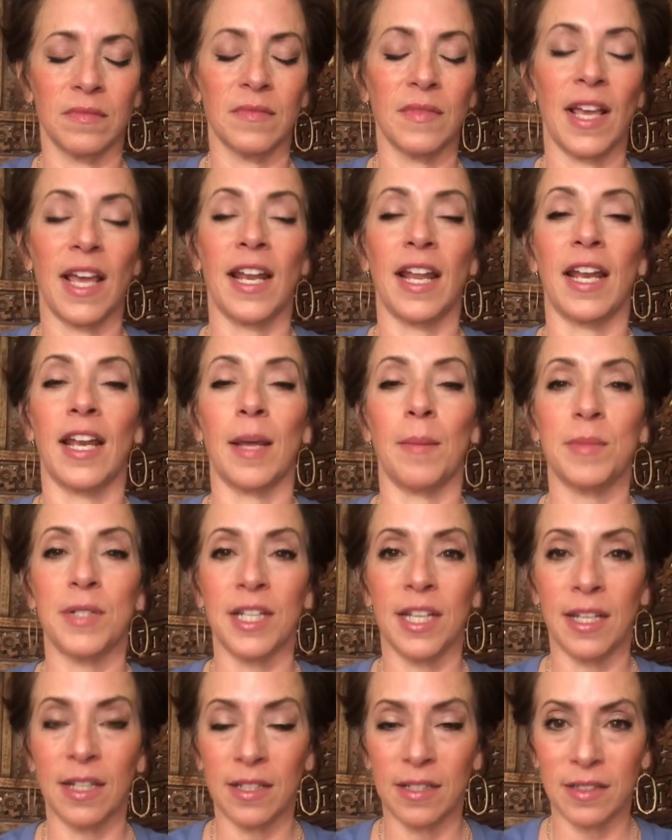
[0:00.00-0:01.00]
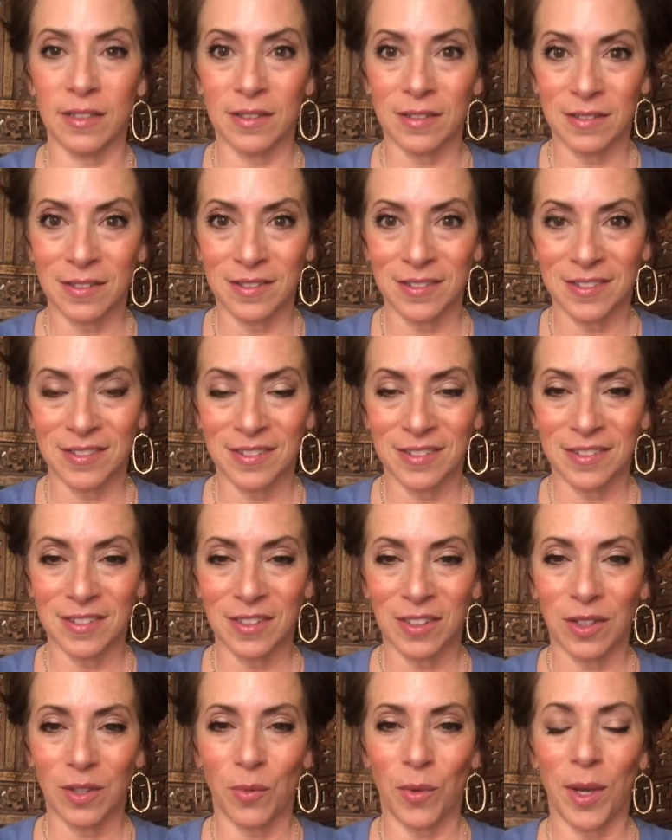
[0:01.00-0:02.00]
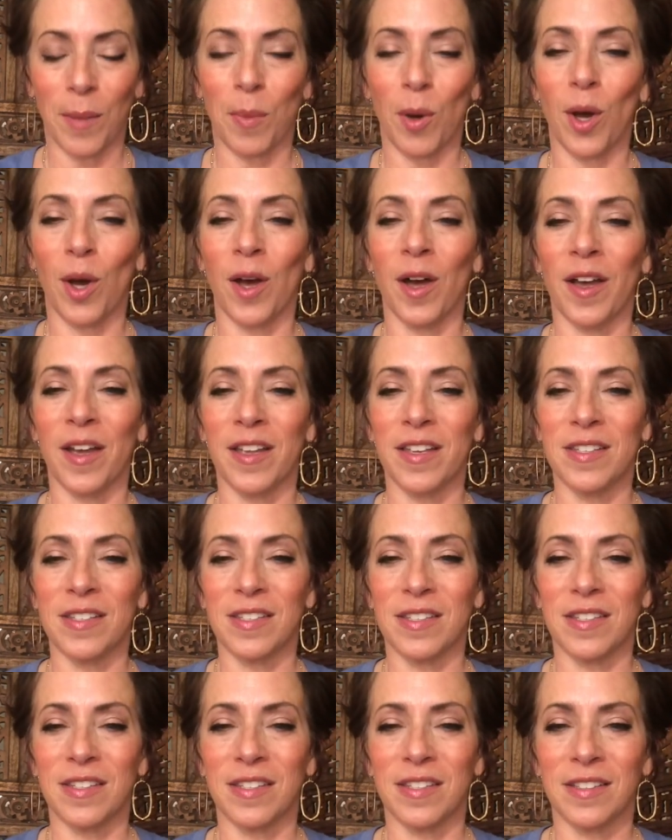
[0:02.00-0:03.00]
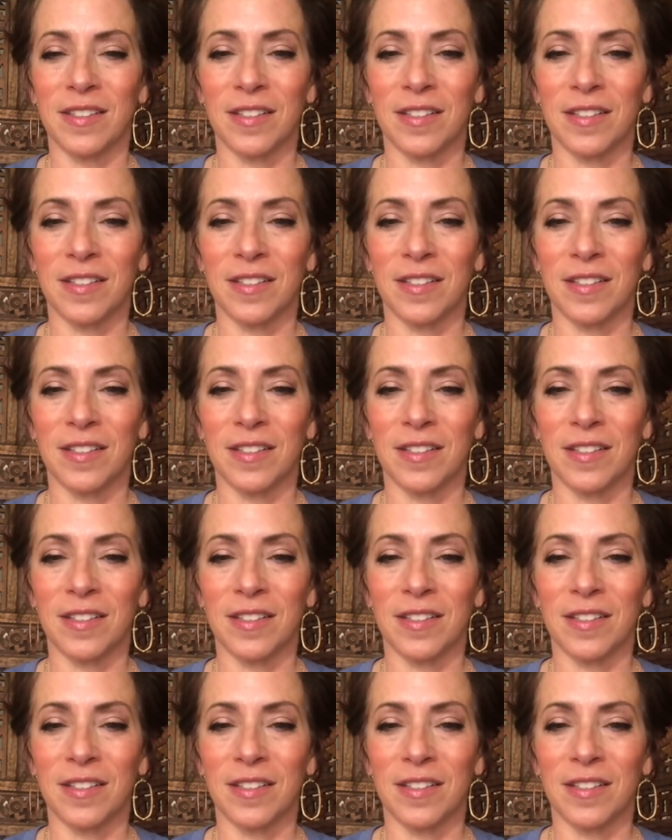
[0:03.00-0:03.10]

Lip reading: And at empty, we pause,